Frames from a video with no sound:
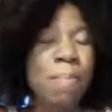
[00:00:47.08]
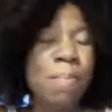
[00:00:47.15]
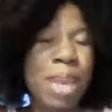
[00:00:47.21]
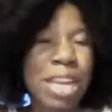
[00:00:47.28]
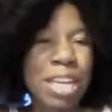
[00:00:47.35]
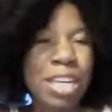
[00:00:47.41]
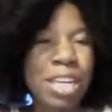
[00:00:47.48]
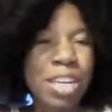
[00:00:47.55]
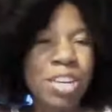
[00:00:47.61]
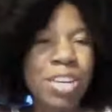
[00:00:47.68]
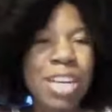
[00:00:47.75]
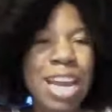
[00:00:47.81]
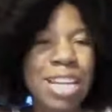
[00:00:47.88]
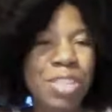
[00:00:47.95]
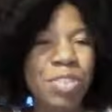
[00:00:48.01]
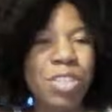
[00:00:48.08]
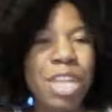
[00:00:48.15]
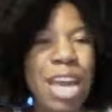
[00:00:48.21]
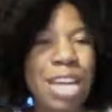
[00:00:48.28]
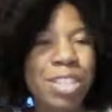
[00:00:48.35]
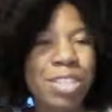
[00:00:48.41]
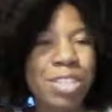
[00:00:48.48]
make your natural
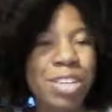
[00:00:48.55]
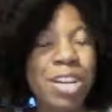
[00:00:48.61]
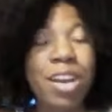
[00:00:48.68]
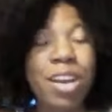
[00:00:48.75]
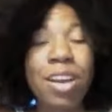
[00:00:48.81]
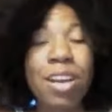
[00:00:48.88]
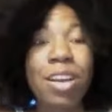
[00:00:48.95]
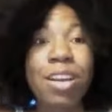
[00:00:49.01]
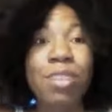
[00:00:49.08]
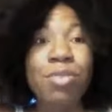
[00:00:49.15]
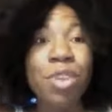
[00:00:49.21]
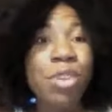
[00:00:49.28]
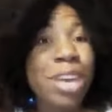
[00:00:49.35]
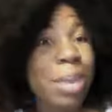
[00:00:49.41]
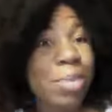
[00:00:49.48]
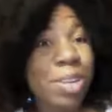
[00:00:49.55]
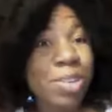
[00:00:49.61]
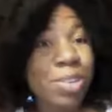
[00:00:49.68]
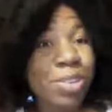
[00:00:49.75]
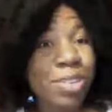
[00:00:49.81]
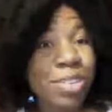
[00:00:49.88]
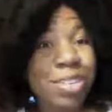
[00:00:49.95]
laxer. No
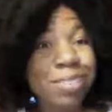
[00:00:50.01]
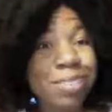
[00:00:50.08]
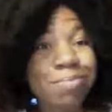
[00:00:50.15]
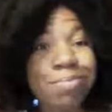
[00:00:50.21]
chemicals,